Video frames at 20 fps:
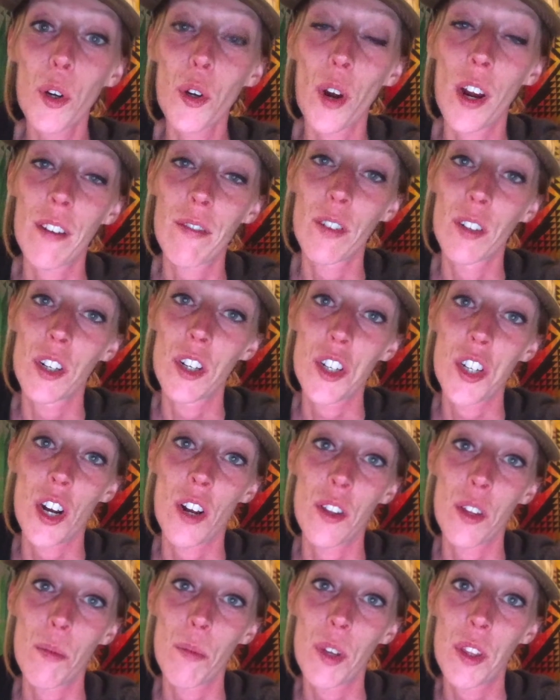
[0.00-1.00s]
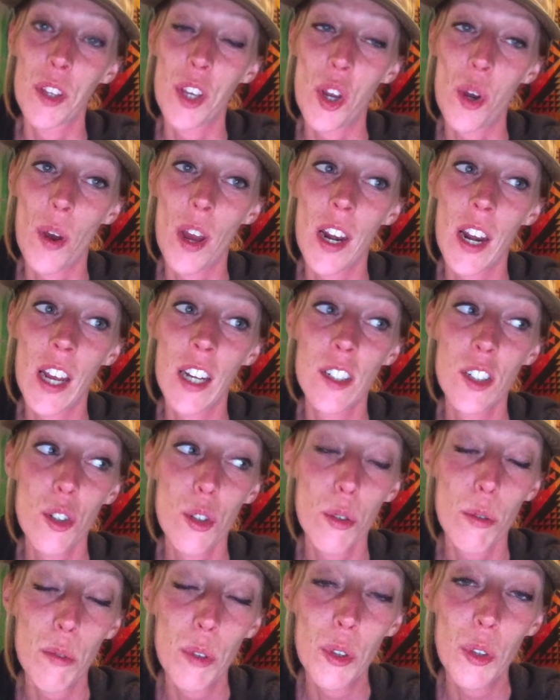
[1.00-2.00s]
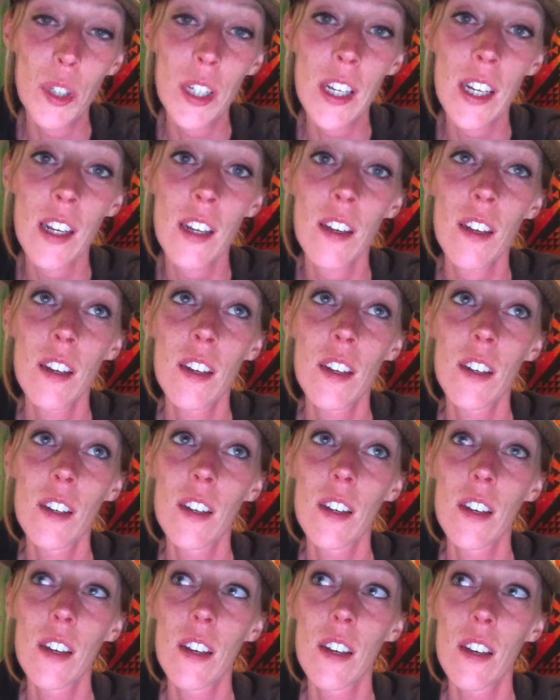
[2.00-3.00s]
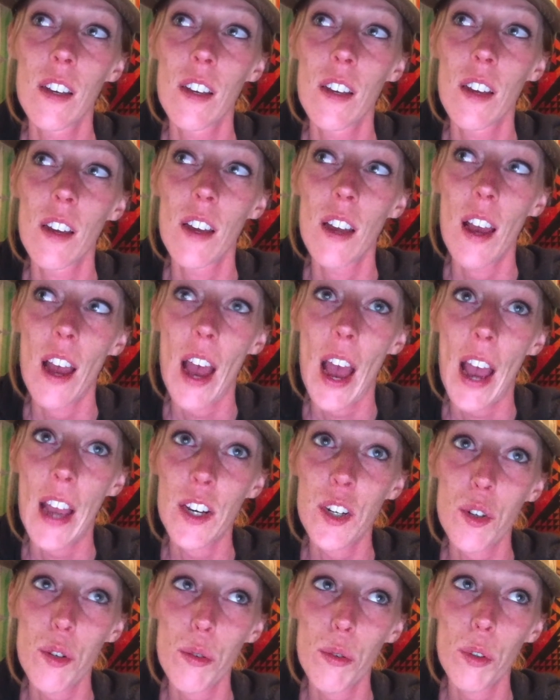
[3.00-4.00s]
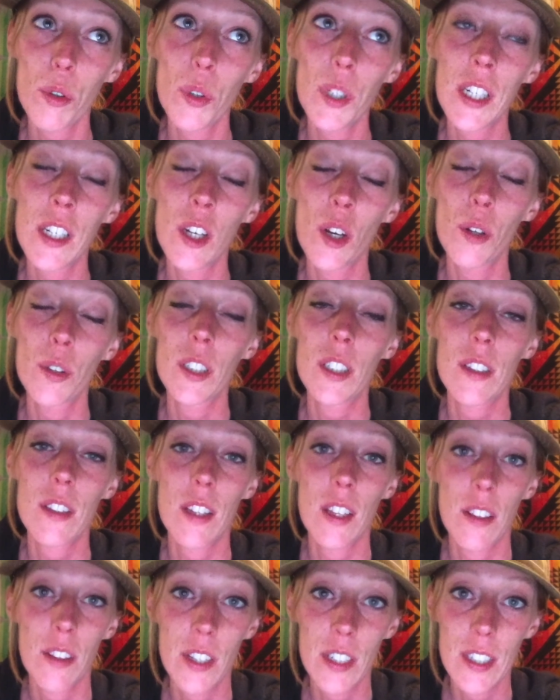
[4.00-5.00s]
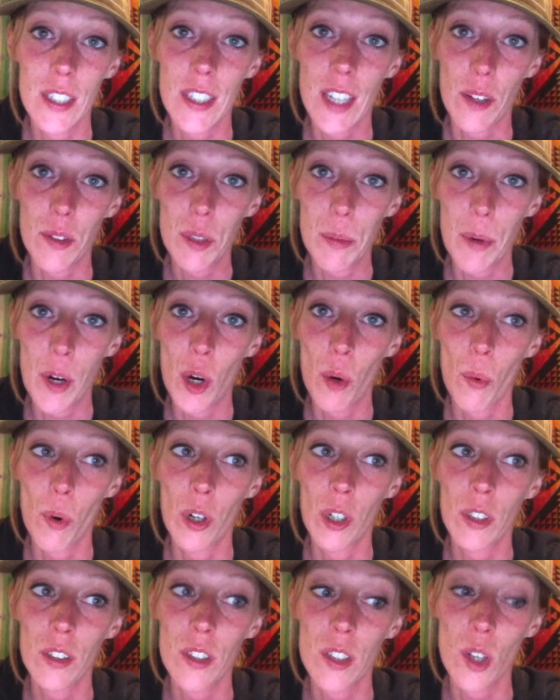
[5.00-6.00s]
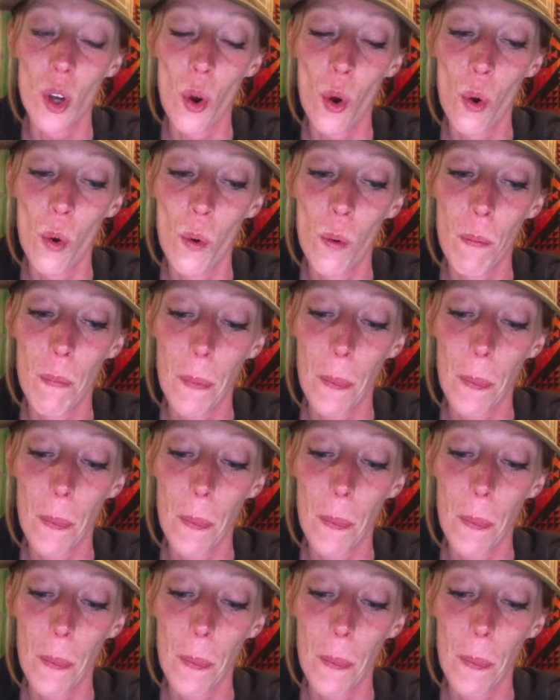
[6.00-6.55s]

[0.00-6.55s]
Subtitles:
grateful to share them with you. And I truly know that this is how spirit works. So